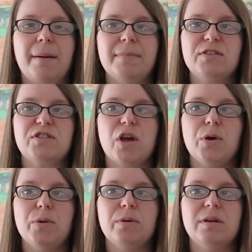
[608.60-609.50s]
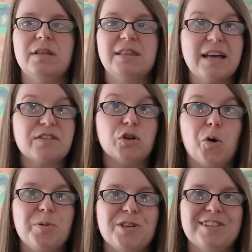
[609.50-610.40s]
So that's an
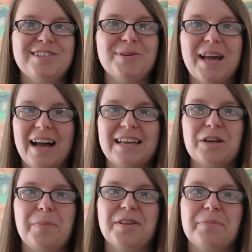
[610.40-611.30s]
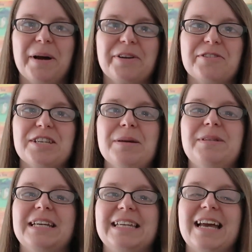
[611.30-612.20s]
option. You can get your birds
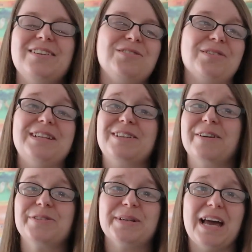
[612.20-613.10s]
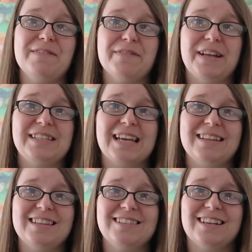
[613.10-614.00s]
microchipped. Again, you do need to go to an avian vet to get
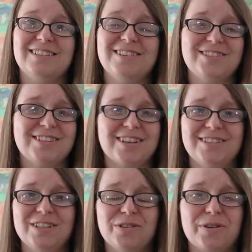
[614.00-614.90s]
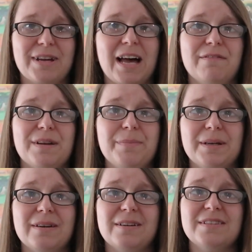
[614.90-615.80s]
this done. Don't just go to your dog or cat vet,
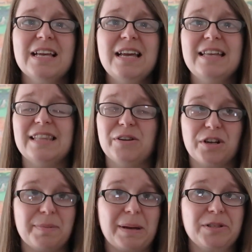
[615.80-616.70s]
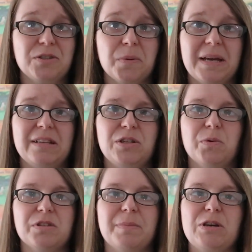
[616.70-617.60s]
because they're not going to be able to do it, and you
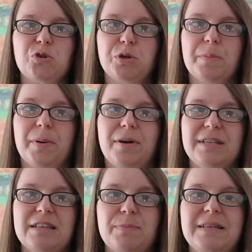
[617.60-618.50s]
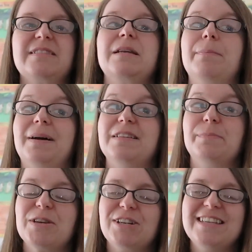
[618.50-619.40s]
want to make sure your bird is being seen by a
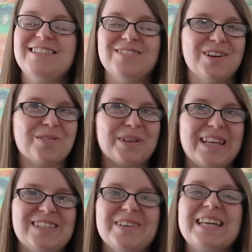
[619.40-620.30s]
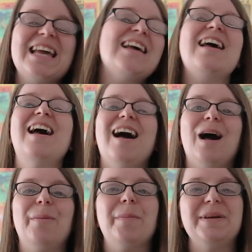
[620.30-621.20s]
specialist who knows what they're doing.
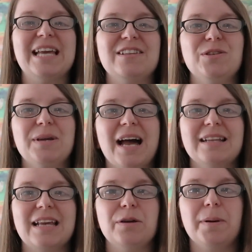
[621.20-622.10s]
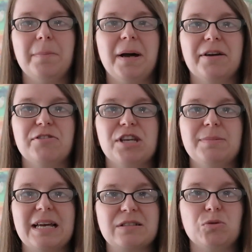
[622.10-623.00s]
But yes, you can get your bird
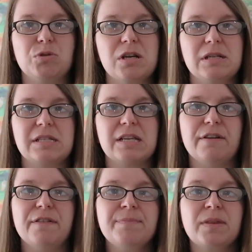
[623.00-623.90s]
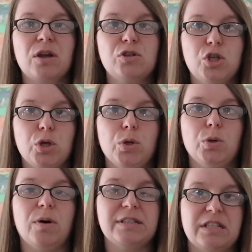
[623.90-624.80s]
microchipped as an alternative
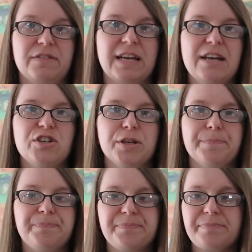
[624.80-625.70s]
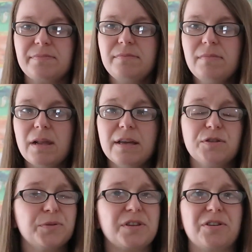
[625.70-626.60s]
to identification. It's
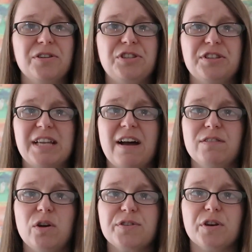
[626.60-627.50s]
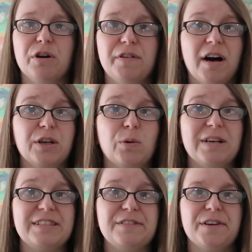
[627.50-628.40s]
also good just to have lots of high
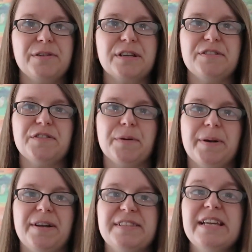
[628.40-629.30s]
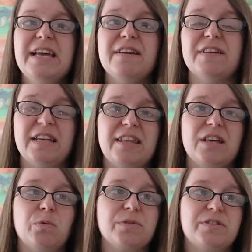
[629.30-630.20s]
quality photos of your birds. If
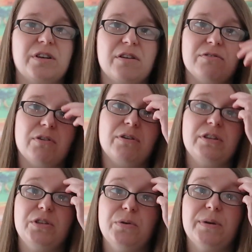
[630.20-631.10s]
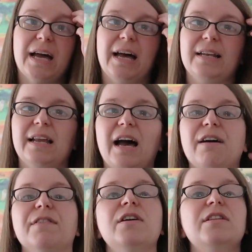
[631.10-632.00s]
anything was to go wrong, you can
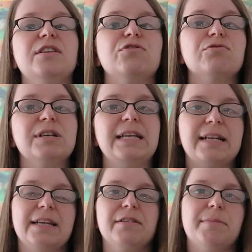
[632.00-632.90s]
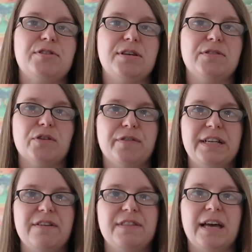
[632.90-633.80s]
have these really clear images of
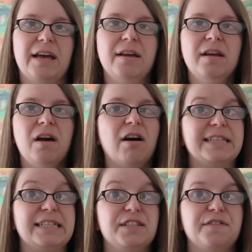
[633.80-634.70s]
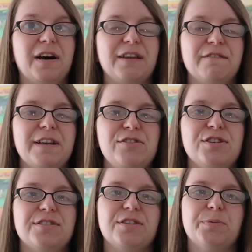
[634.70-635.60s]
any of their identifying
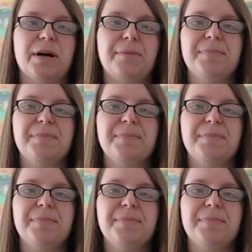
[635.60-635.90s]
features as well.